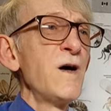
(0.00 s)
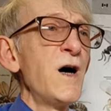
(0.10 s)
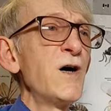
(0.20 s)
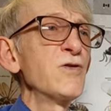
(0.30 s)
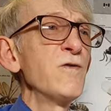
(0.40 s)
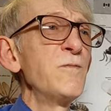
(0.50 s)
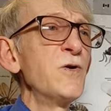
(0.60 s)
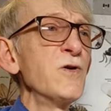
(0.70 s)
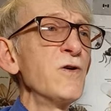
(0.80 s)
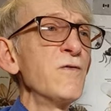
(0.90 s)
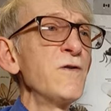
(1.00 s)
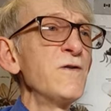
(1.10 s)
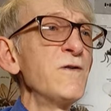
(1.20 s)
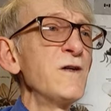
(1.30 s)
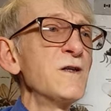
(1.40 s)
of body of
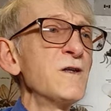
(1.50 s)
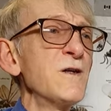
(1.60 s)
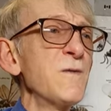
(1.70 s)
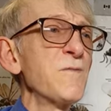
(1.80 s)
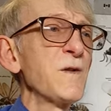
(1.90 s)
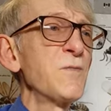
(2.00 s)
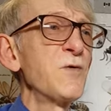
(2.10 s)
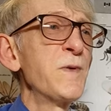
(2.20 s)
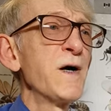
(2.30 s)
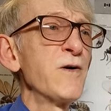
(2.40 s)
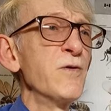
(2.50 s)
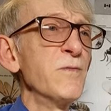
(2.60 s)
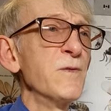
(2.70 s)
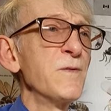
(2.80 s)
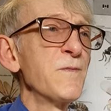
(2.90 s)
this
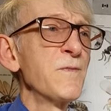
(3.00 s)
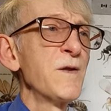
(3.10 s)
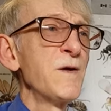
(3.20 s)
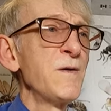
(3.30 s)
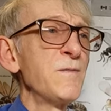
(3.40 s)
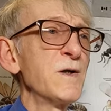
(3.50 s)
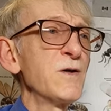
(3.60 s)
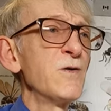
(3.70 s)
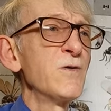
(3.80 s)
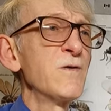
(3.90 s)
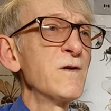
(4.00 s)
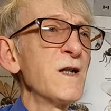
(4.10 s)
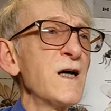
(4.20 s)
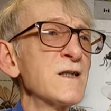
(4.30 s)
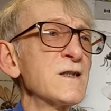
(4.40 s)
puparium. But on the
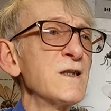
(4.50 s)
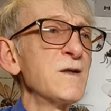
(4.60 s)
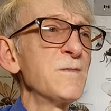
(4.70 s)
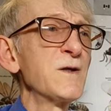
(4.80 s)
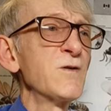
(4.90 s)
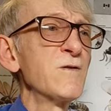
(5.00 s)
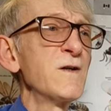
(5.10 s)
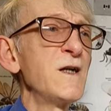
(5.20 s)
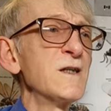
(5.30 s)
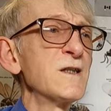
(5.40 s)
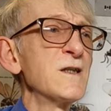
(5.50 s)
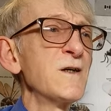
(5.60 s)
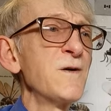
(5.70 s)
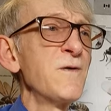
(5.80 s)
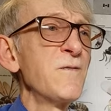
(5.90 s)
last, but not the least,
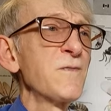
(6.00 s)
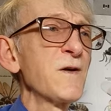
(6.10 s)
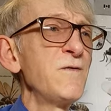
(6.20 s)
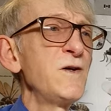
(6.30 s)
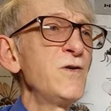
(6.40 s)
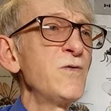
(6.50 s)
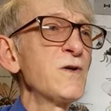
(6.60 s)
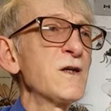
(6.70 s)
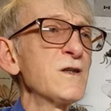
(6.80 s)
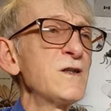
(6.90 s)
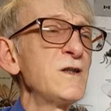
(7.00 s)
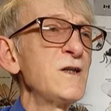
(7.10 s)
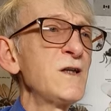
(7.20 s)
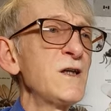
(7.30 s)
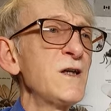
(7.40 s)
video we can see
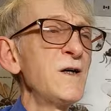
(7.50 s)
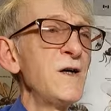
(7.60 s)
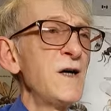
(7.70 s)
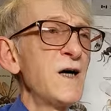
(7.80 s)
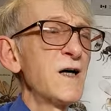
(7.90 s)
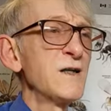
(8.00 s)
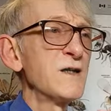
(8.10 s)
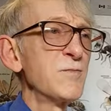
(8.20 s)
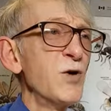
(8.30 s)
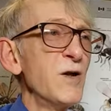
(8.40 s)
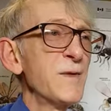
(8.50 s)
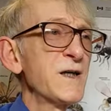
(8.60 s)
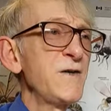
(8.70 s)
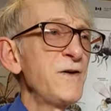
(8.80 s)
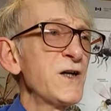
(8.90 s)
here under smaller
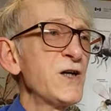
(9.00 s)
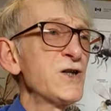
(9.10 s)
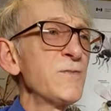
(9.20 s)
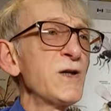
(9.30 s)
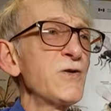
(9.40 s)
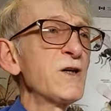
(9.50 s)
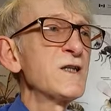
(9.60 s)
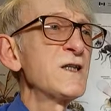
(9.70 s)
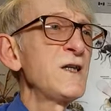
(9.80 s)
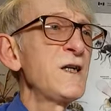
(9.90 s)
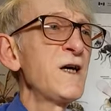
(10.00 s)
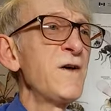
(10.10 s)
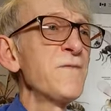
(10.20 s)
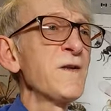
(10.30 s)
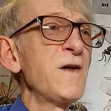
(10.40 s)
magnification, but you can see
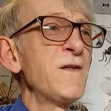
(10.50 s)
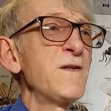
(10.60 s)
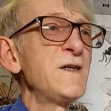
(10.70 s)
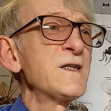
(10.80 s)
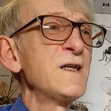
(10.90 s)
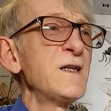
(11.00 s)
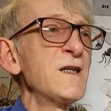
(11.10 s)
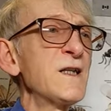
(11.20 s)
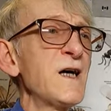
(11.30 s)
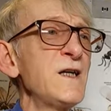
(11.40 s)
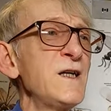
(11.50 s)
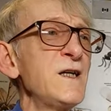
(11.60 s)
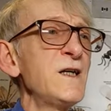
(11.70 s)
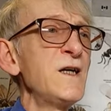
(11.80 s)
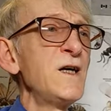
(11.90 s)
here these tiny